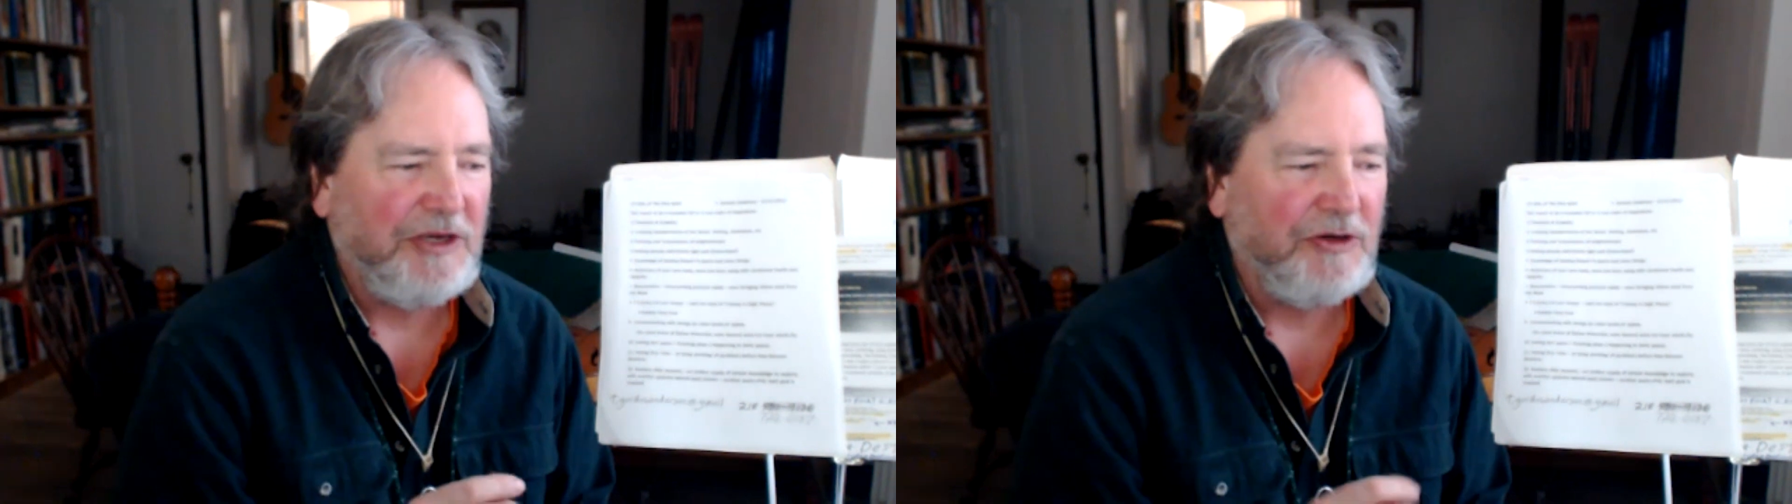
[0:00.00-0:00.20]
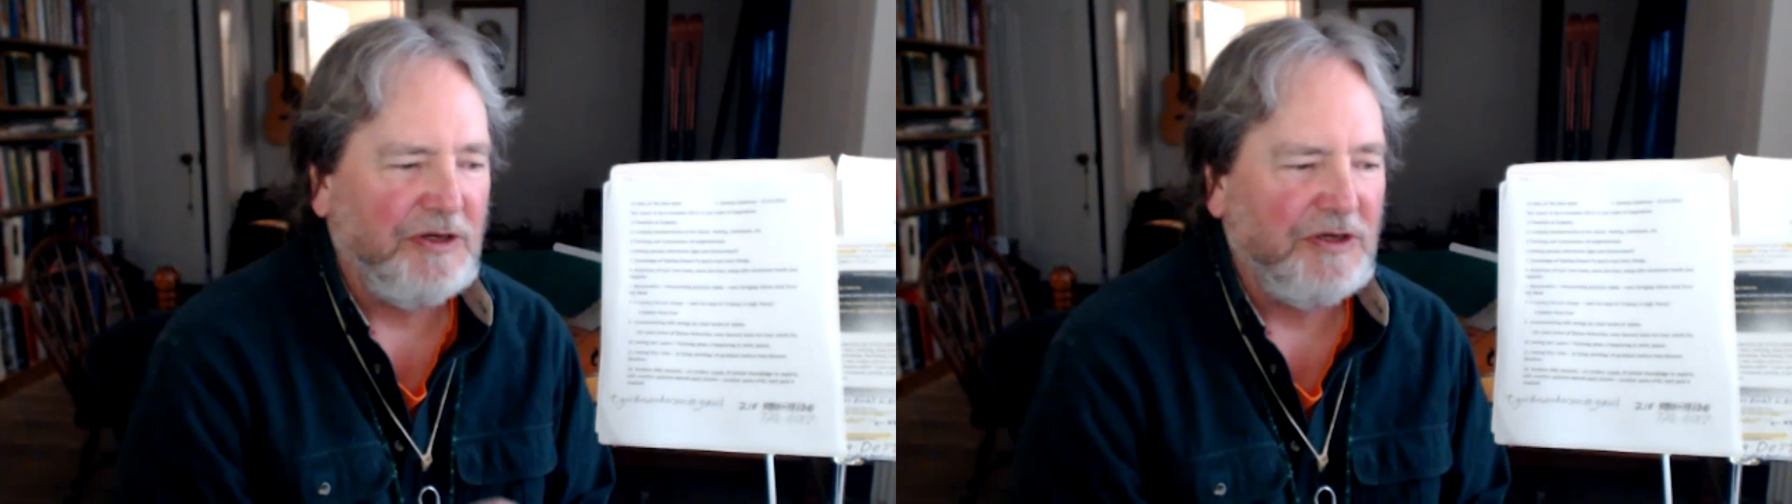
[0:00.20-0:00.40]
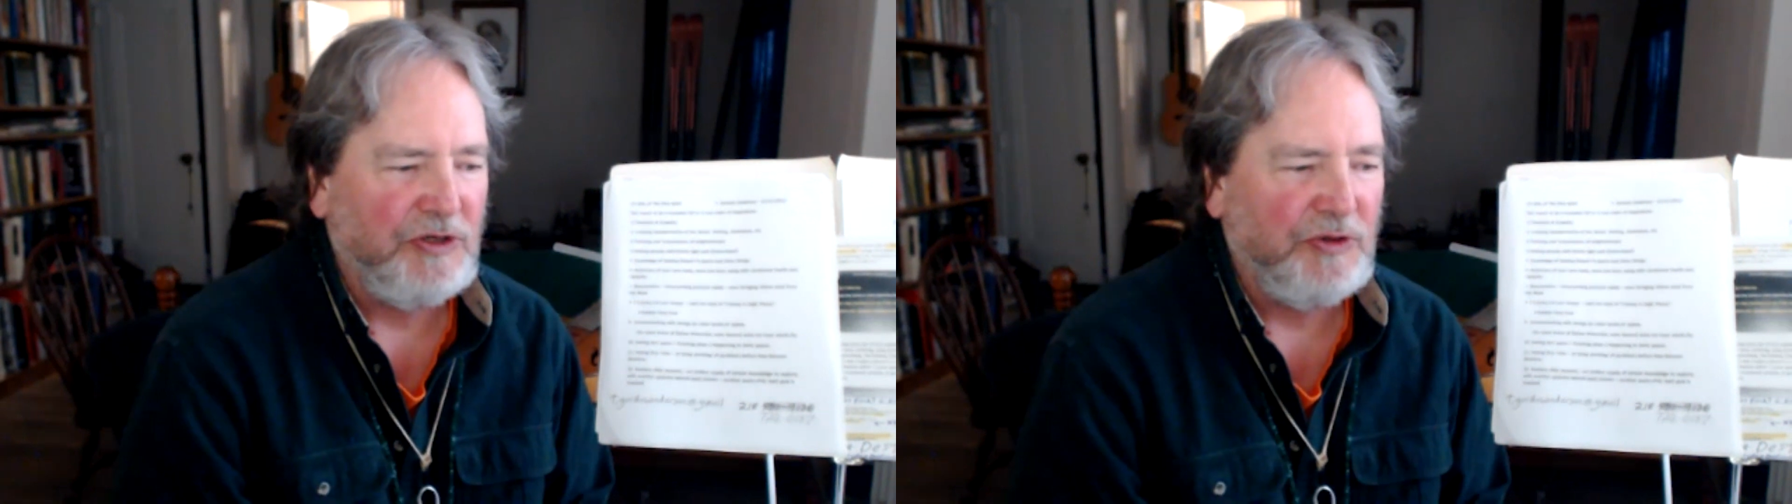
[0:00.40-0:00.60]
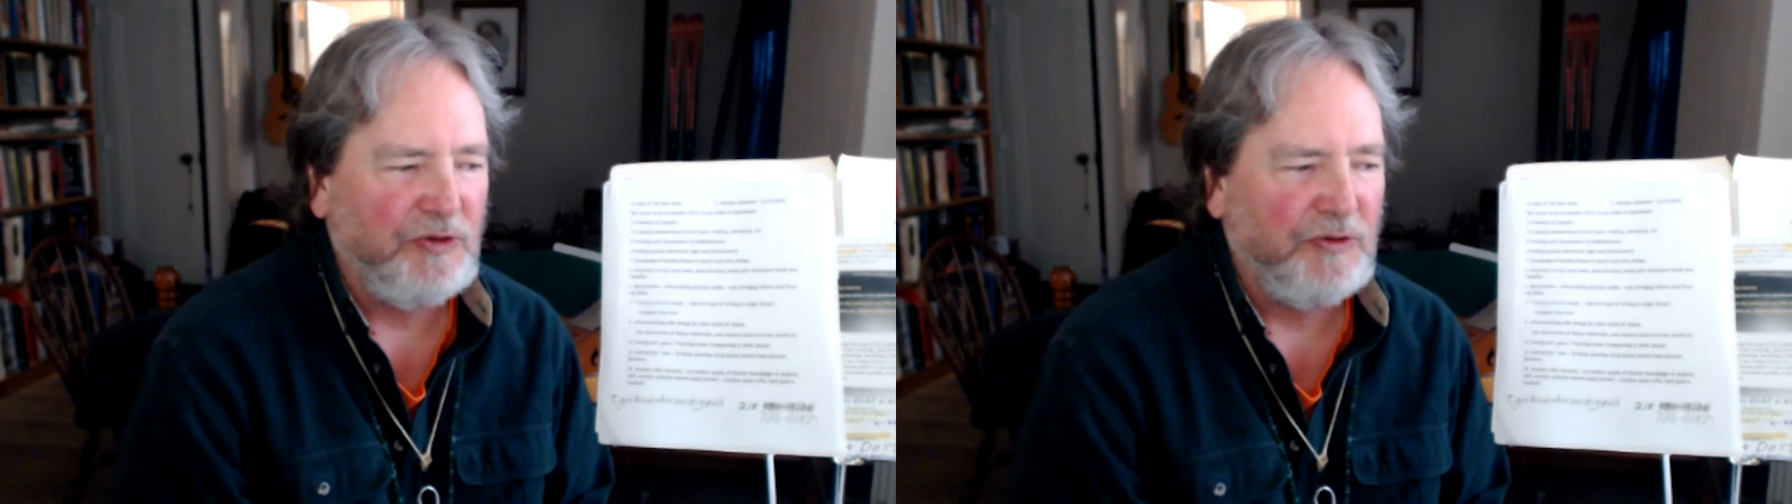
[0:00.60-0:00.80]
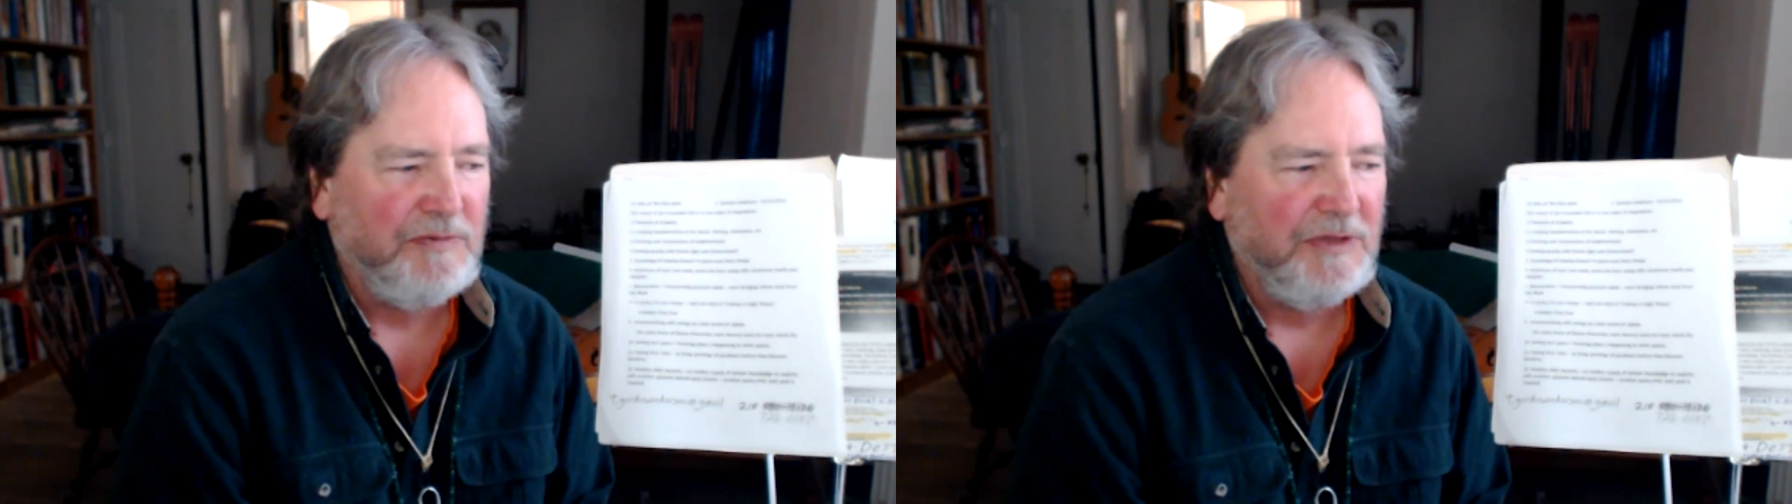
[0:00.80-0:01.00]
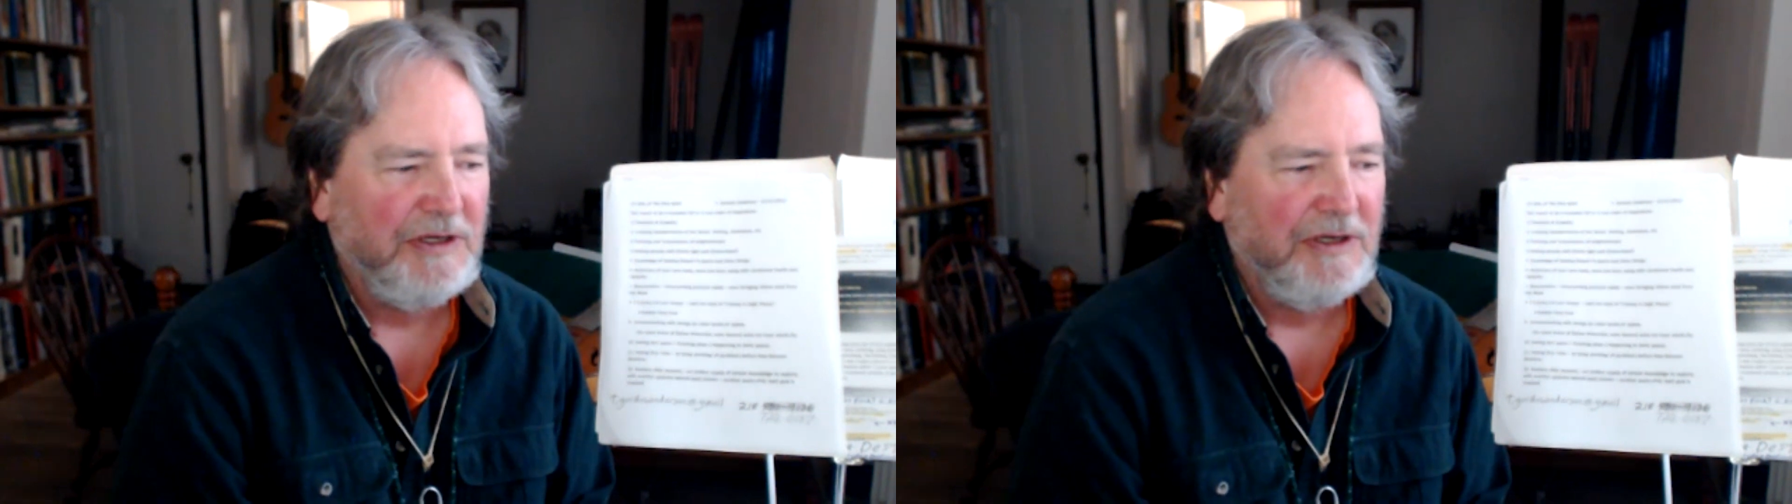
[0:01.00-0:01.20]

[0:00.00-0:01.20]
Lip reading: couldn't do